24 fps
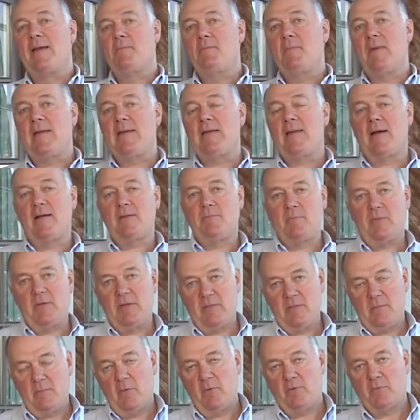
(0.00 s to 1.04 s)
may not
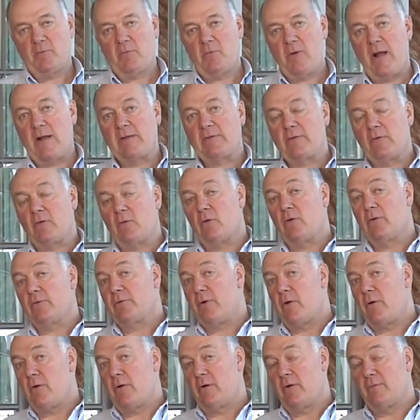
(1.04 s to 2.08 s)
be the most practical
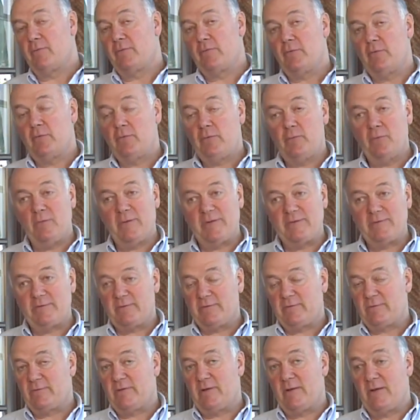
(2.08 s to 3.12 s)
alternative due to
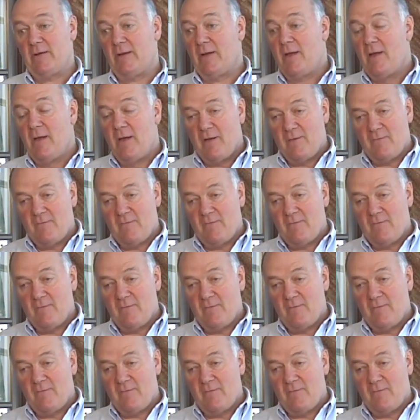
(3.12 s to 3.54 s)
existing